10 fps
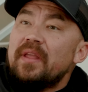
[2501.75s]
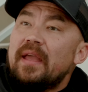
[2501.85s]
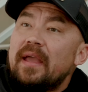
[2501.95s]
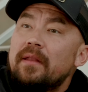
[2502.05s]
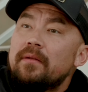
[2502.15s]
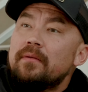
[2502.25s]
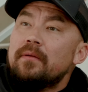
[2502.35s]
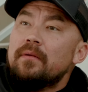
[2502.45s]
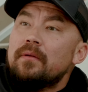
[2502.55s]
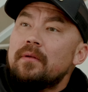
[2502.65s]
And
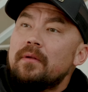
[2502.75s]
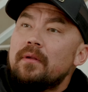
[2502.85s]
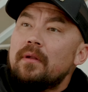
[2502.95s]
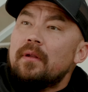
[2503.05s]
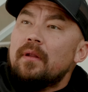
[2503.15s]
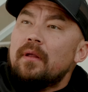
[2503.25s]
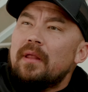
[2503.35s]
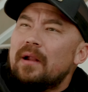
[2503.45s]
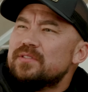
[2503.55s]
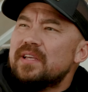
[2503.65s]

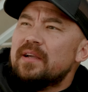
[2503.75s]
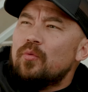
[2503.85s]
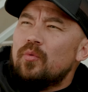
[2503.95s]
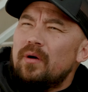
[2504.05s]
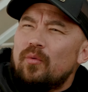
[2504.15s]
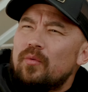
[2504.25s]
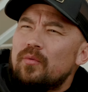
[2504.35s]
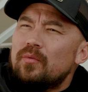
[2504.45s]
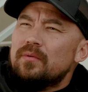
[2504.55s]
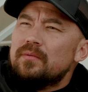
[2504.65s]
I was like, well,
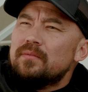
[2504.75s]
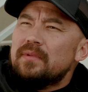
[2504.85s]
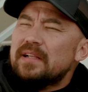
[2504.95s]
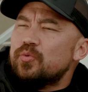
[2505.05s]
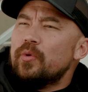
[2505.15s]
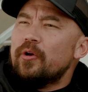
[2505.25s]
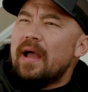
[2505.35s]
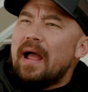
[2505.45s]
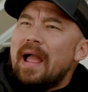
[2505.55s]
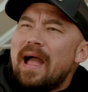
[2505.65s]
that's weird.
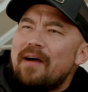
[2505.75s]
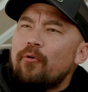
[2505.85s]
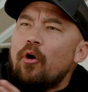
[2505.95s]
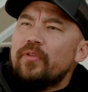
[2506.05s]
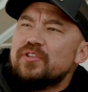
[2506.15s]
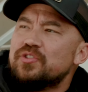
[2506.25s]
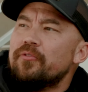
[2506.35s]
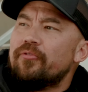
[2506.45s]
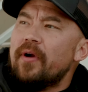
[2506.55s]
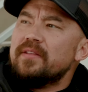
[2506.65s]
I have all these
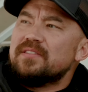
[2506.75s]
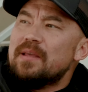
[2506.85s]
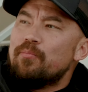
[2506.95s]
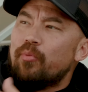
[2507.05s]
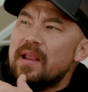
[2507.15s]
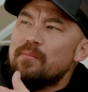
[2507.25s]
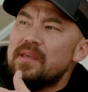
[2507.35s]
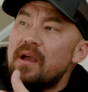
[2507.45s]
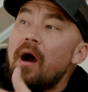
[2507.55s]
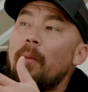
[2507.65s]
good friends and they bring
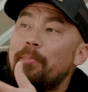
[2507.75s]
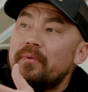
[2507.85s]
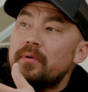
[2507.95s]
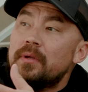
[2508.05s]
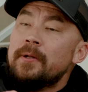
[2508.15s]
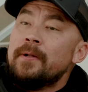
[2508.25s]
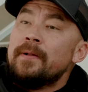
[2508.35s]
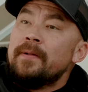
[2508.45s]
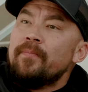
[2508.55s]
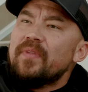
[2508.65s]
me up.
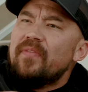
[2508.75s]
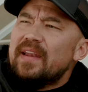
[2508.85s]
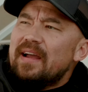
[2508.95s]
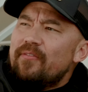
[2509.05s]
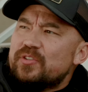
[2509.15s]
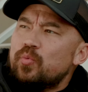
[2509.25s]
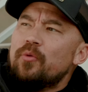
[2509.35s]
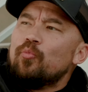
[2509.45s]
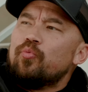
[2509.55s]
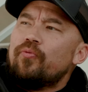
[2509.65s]
And then I have this
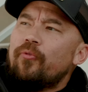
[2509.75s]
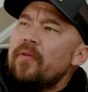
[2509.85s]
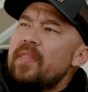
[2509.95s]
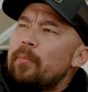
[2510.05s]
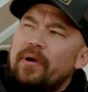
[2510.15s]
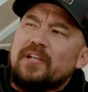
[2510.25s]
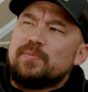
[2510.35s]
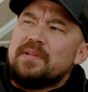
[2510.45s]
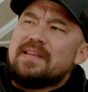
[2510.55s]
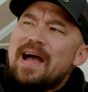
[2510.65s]
one friend that
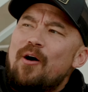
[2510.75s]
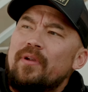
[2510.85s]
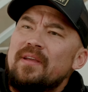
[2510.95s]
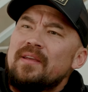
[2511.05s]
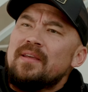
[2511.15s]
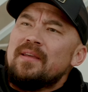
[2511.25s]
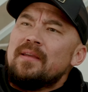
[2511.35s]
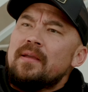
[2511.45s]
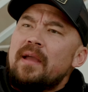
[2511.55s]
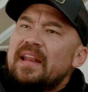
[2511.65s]
brings me down,
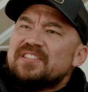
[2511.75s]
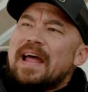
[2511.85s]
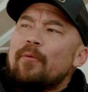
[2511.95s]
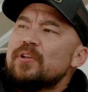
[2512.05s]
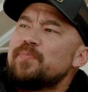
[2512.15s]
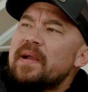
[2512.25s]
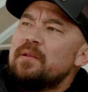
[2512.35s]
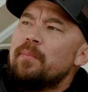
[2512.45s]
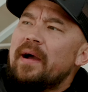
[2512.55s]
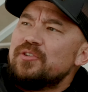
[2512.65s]
and he's not
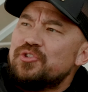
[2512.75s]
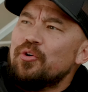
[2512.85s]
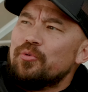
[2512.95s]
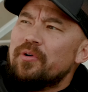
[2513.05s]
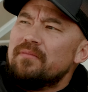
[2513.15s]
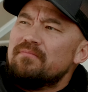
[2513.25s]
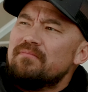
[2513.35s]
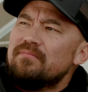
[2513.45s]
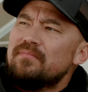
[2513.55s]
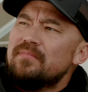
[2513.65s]
respected by his children.
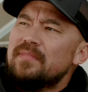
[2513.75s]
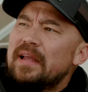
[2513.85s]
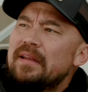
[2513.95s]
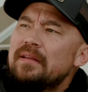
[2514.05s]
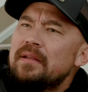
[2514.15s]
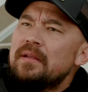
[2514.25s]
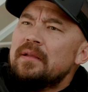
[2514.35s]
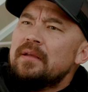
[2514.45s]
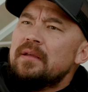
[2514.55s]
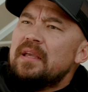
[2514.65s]
And
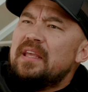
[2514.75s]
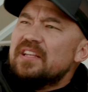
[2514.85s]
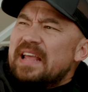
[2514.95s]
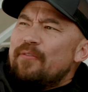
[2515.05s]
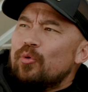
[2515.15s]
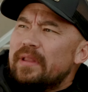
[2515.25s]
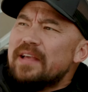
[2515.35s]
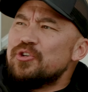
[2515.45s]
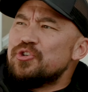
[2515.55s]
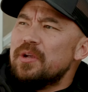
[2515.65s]
he doesn't have a
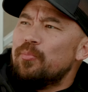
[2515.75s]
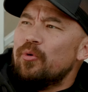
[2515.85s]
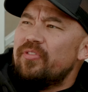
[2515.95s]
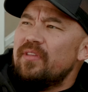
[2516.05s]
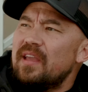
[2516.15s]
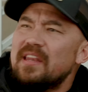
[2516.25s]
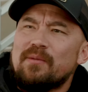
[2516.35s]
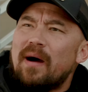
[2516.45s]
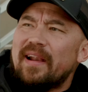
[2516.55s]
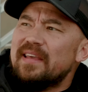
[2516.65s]
relationship with
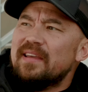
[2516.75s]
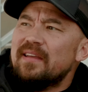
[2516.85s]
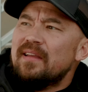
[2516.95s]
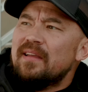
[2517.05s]
anybody